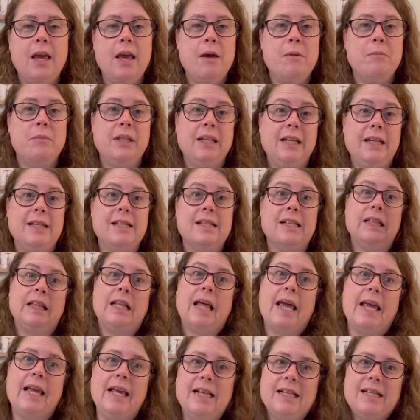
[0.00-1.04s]
Please
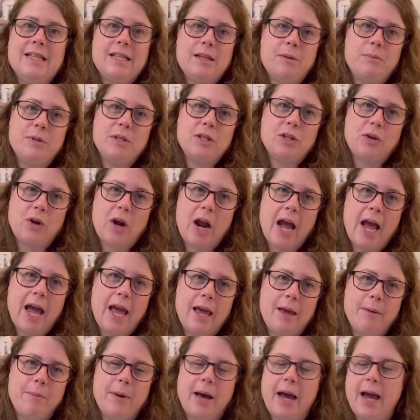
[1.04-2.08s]
like and
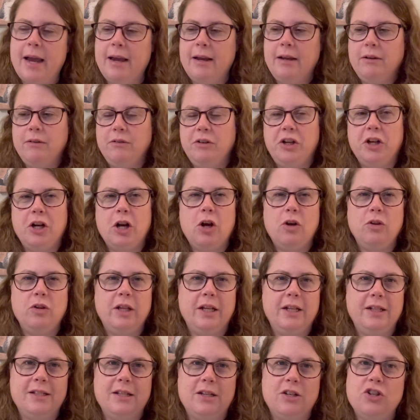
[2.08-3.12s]
subscribe. You know,
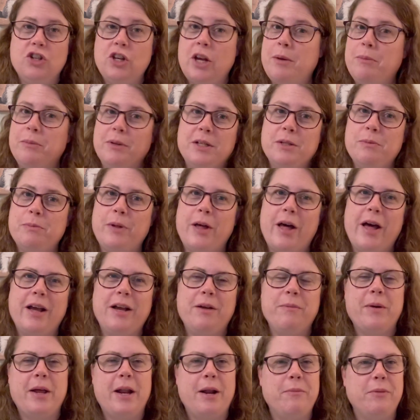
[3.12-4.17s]
it's a shameless
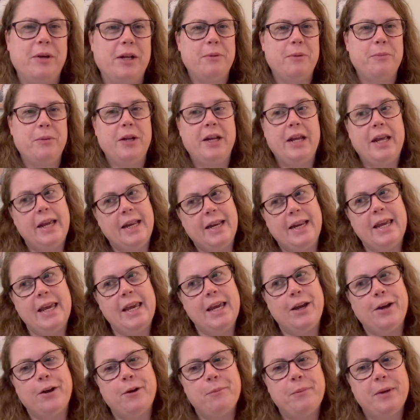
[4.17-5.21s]
plug, but I'm put it in
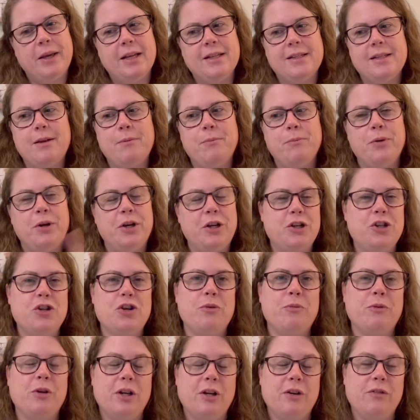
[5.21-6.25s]
here because I'm pretty sure
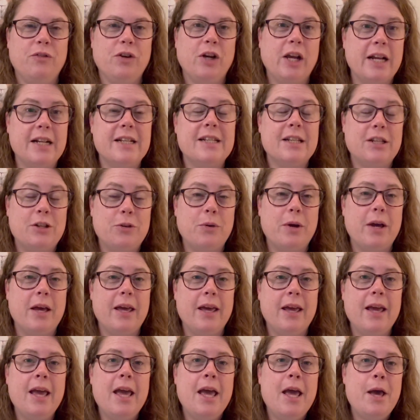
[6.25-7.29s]
I'm going to forget to do
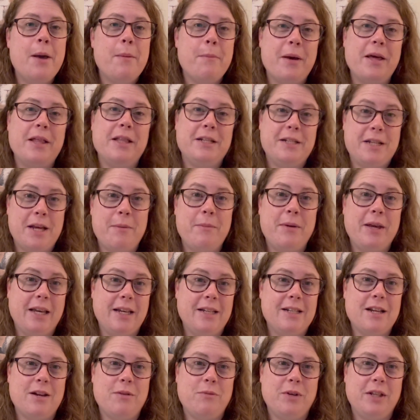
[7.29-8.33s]
it by the time I
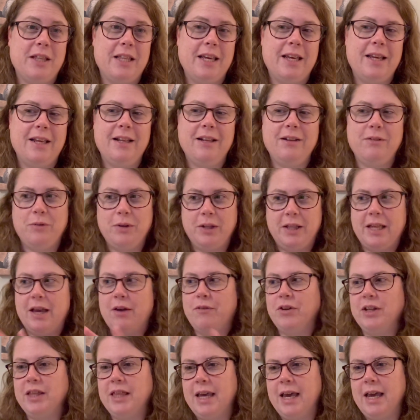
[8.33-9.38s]
get done with
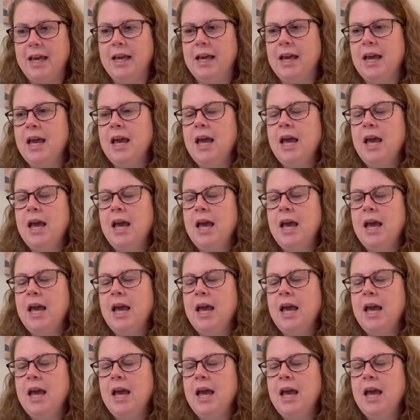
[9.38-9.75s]
everything.